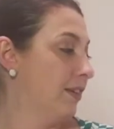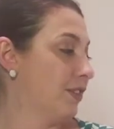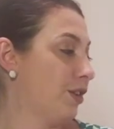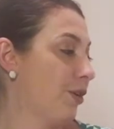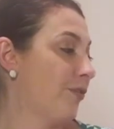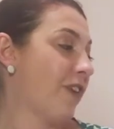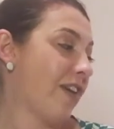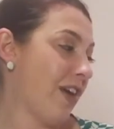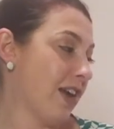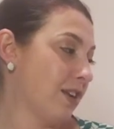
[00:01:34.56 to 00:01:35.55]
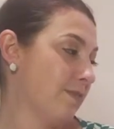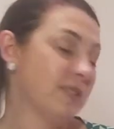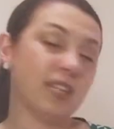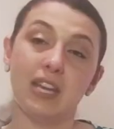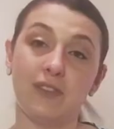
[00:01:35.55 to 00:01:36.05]
So five
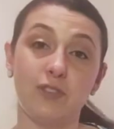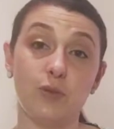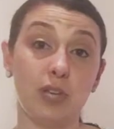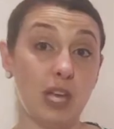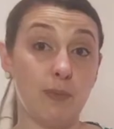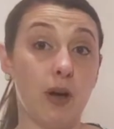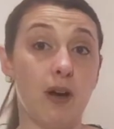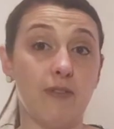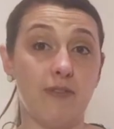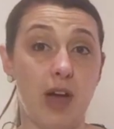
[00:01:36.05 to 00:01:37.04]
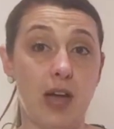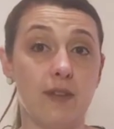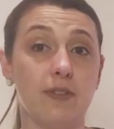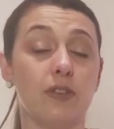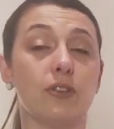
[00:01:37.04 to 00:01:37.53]
items, and if you keep all
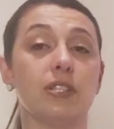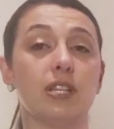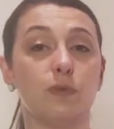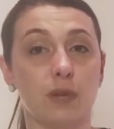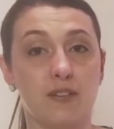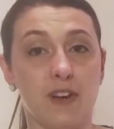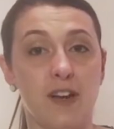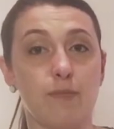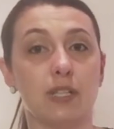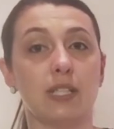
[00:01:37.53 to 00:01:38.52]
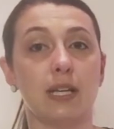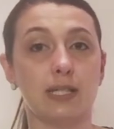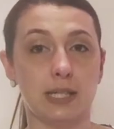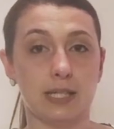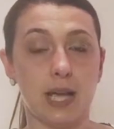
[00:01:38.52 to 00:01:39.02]
five, then there's a 25%
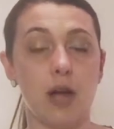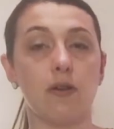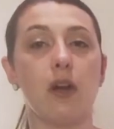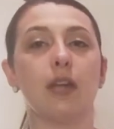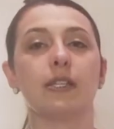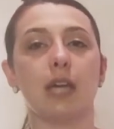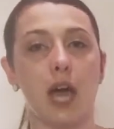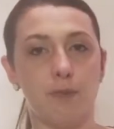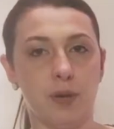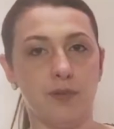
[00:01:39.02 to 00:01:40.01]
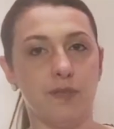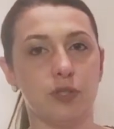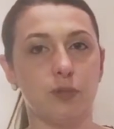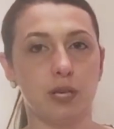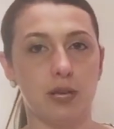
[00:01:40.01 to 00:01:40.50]
discount on top of the
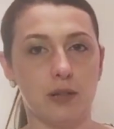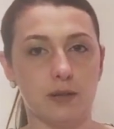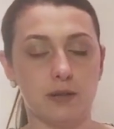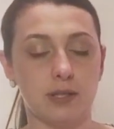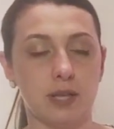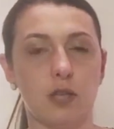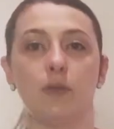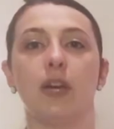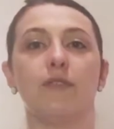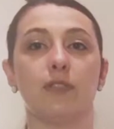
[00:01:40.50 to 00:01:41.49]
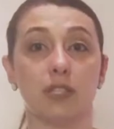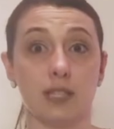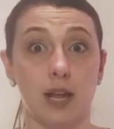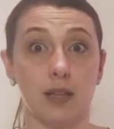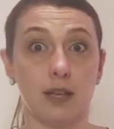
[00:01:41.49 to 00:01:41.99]
$20 that you get for the
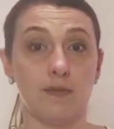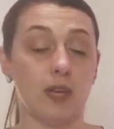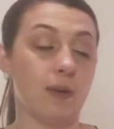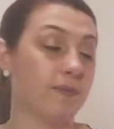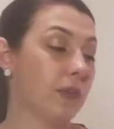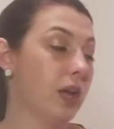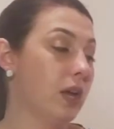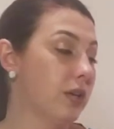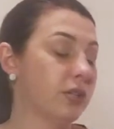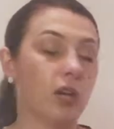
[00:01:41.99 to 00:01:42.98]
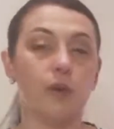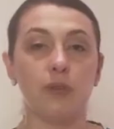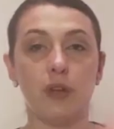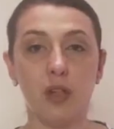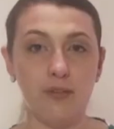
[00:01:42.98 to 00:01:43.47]
styling fee. So
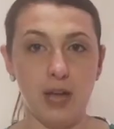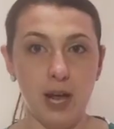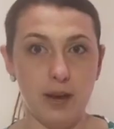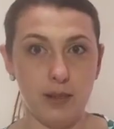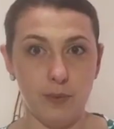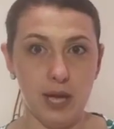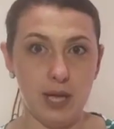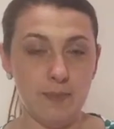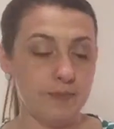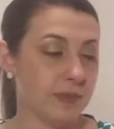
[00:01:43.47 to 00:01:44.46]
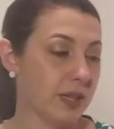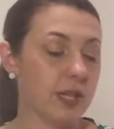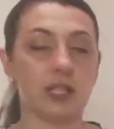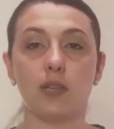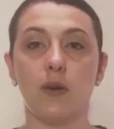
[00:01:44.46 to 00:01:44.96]
with all of that out of the way,
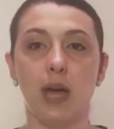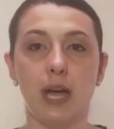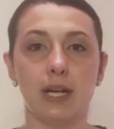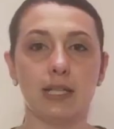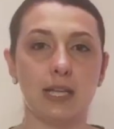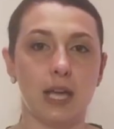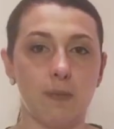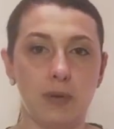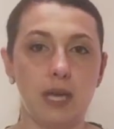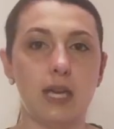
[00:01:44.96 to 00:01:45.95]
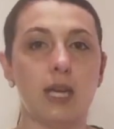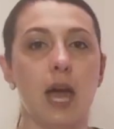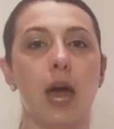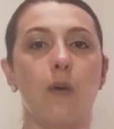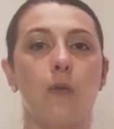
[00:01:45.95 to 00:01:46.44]
let's go ahead and take a peek
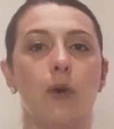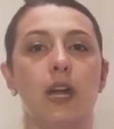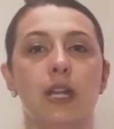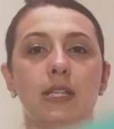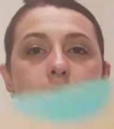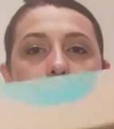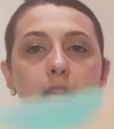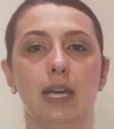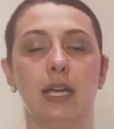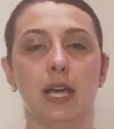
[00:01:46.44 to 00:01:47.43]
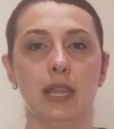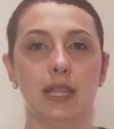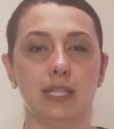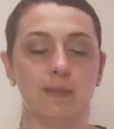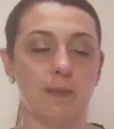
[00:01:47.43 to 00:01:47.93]
at what is in
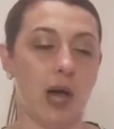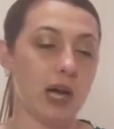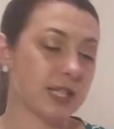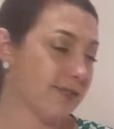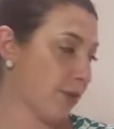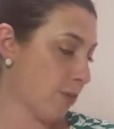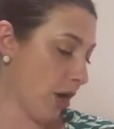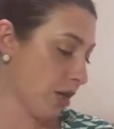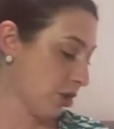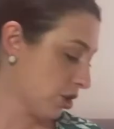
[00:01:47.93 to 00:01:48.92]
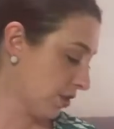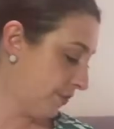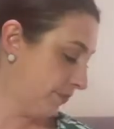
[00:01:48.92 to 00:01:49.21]
this box for March.